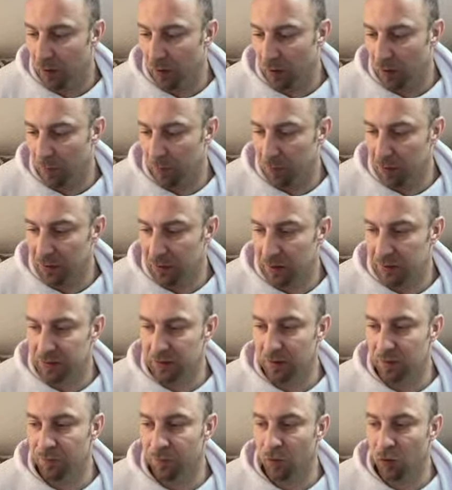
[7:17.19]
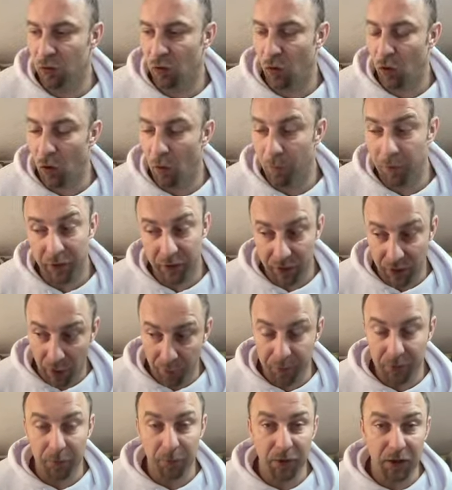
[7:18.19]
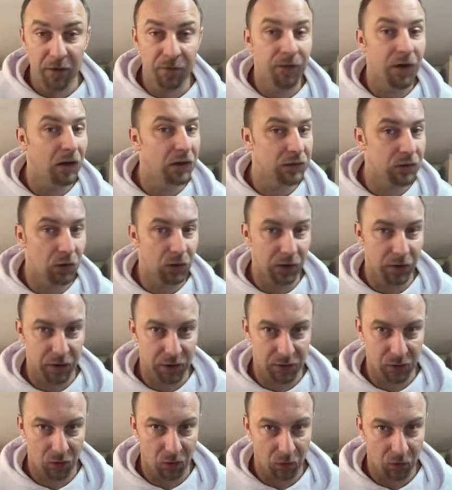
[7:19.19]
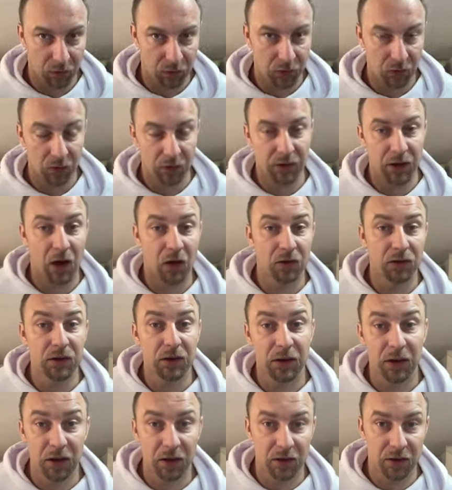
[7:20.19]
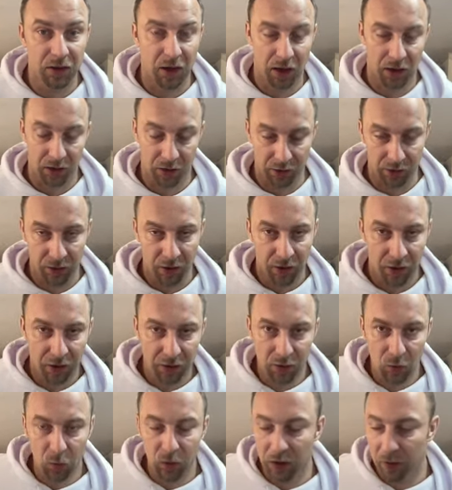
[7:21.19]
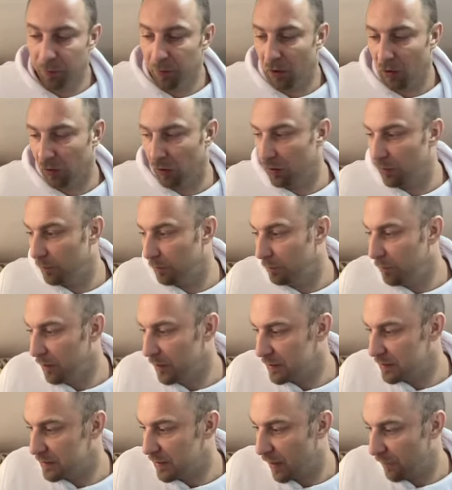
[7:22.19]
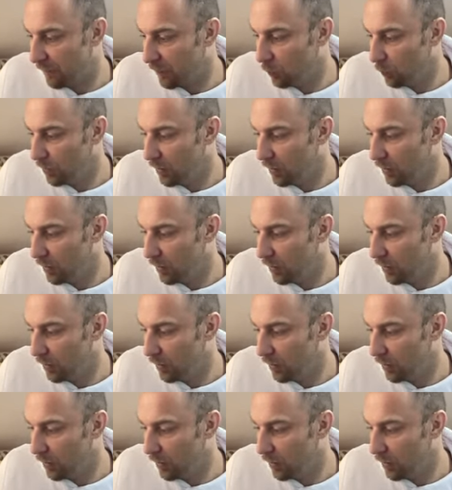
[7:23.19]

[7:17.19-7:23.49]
uh, b takes c four, opening up the b file, so there's also now the clear target, the weak pawn on b seven.